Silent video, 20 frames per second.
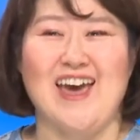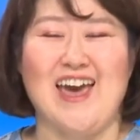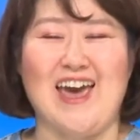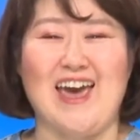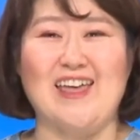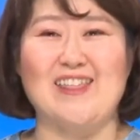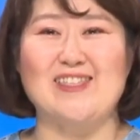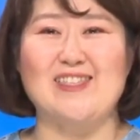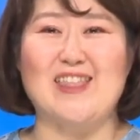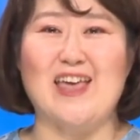
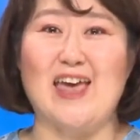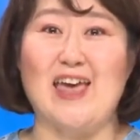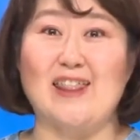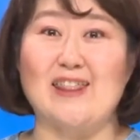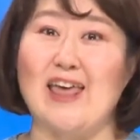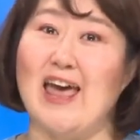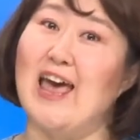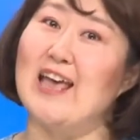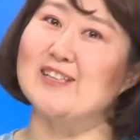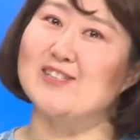And
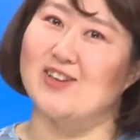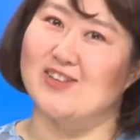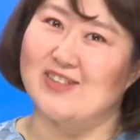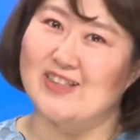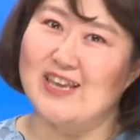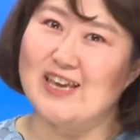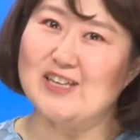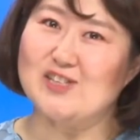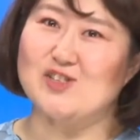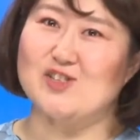then as a
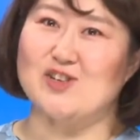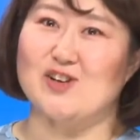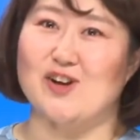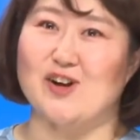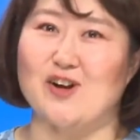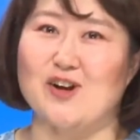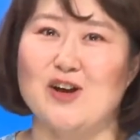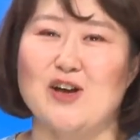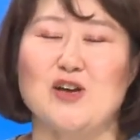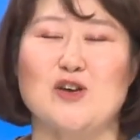
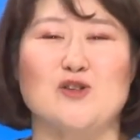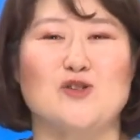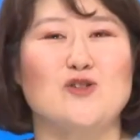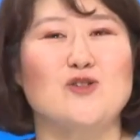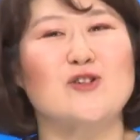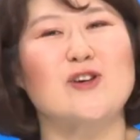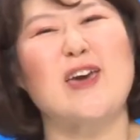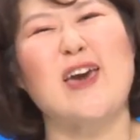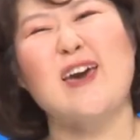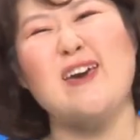teacher,
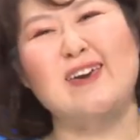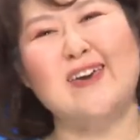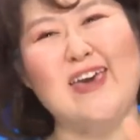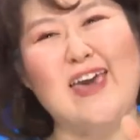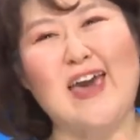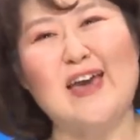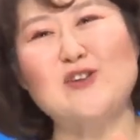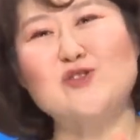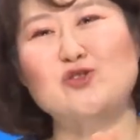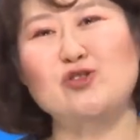you can
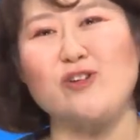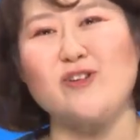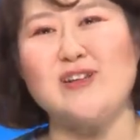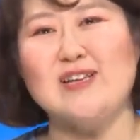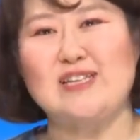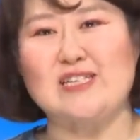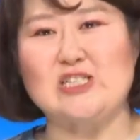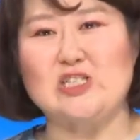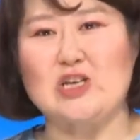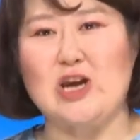
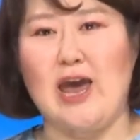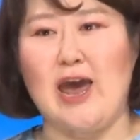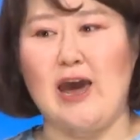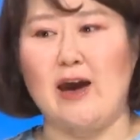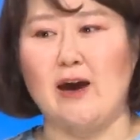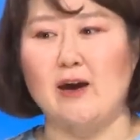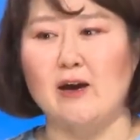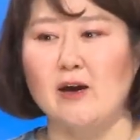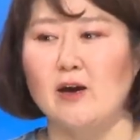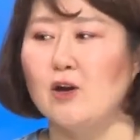casually
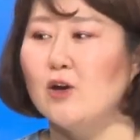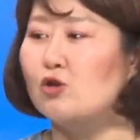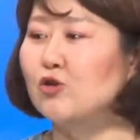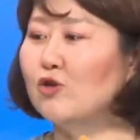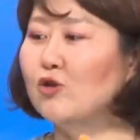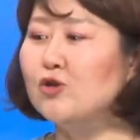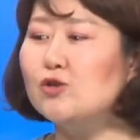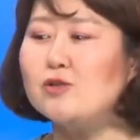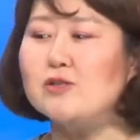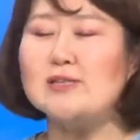check
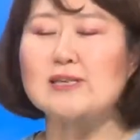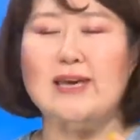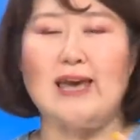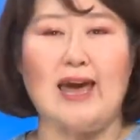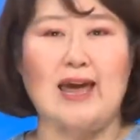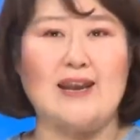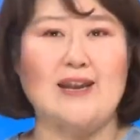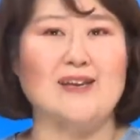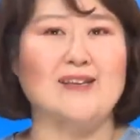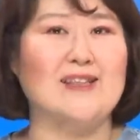who's
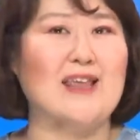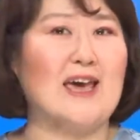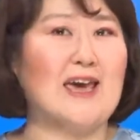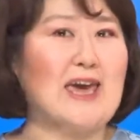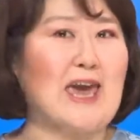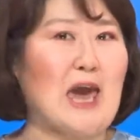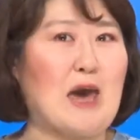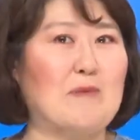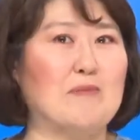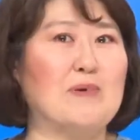getting that
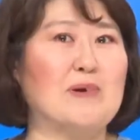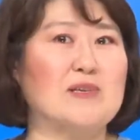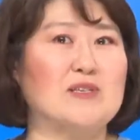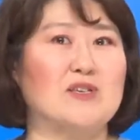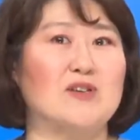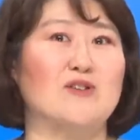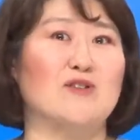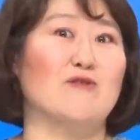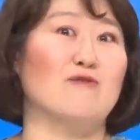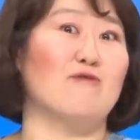
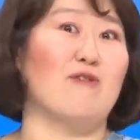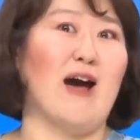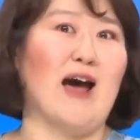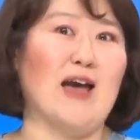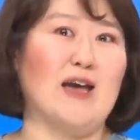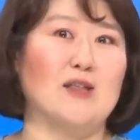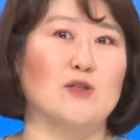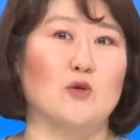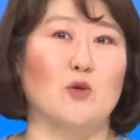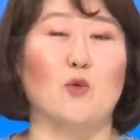capacity
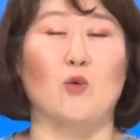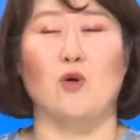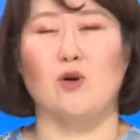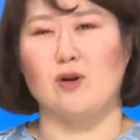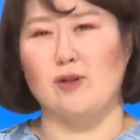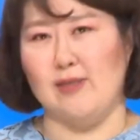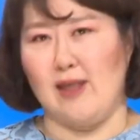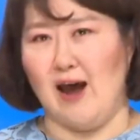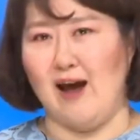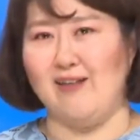right or
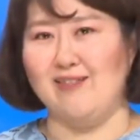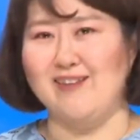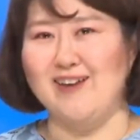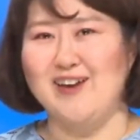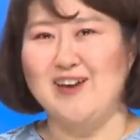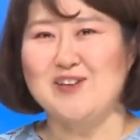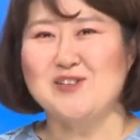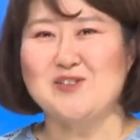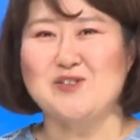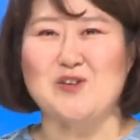not.
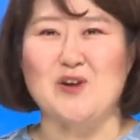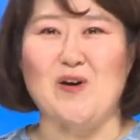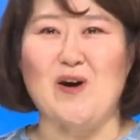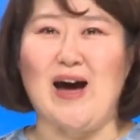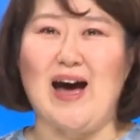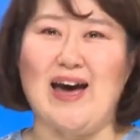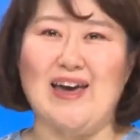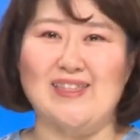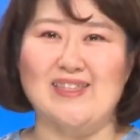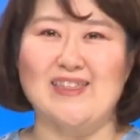So
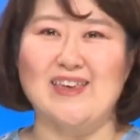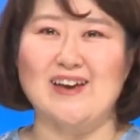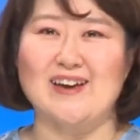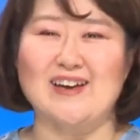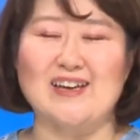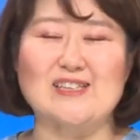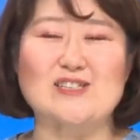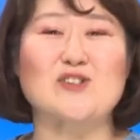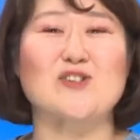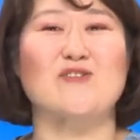I think
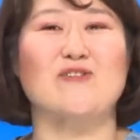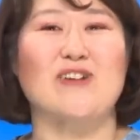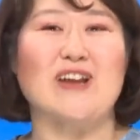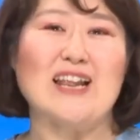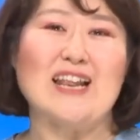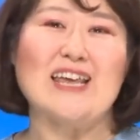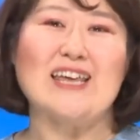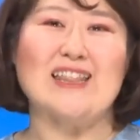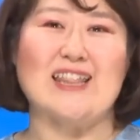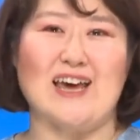it's a
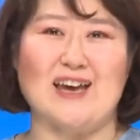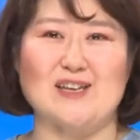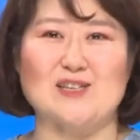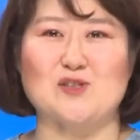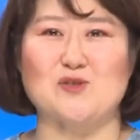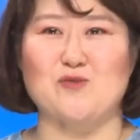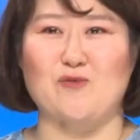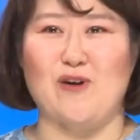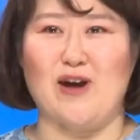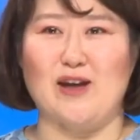really
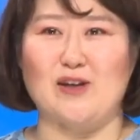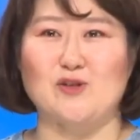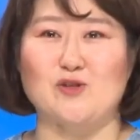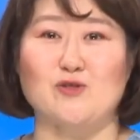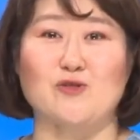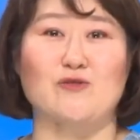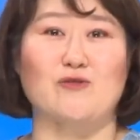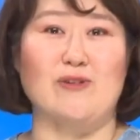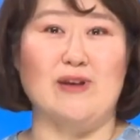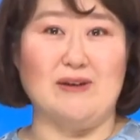nice way
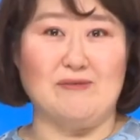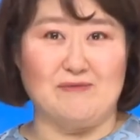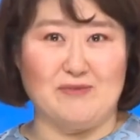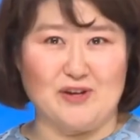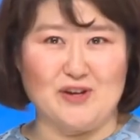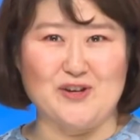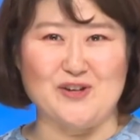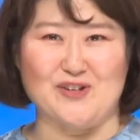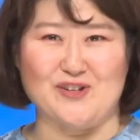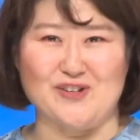to
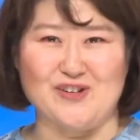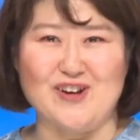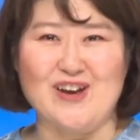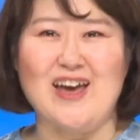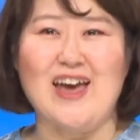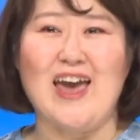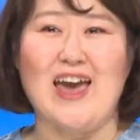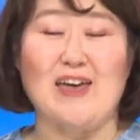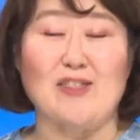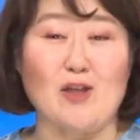review
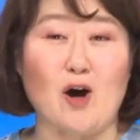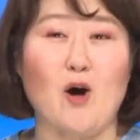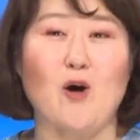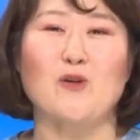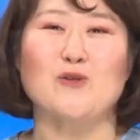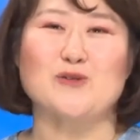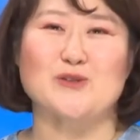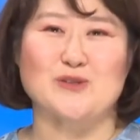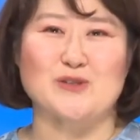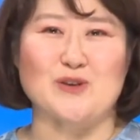and
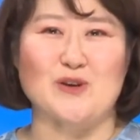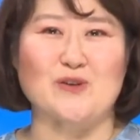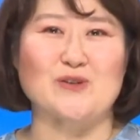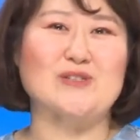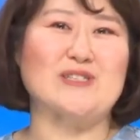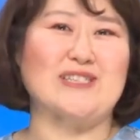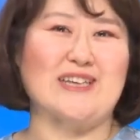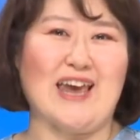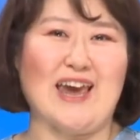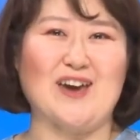also
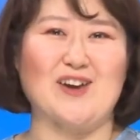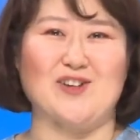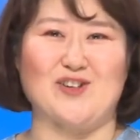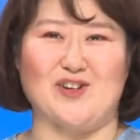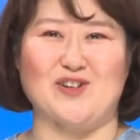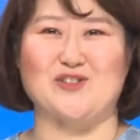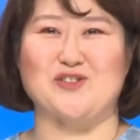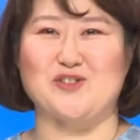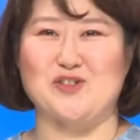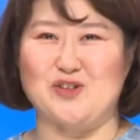check
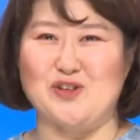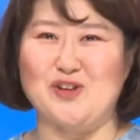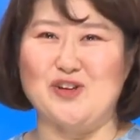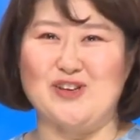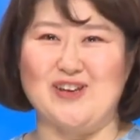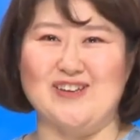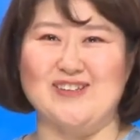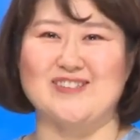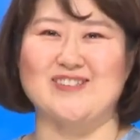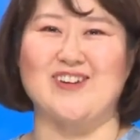your
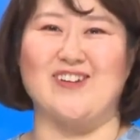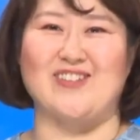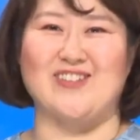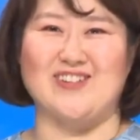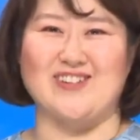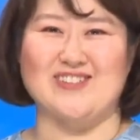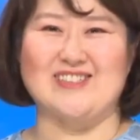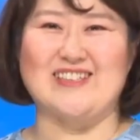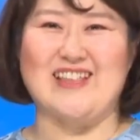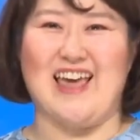students'
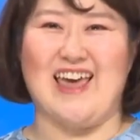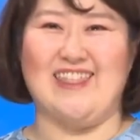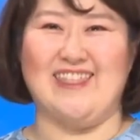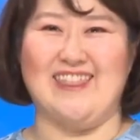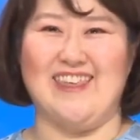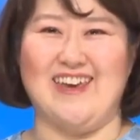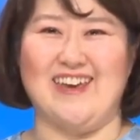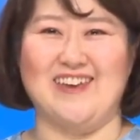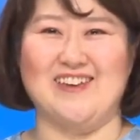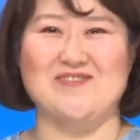
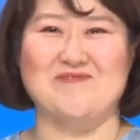understanding.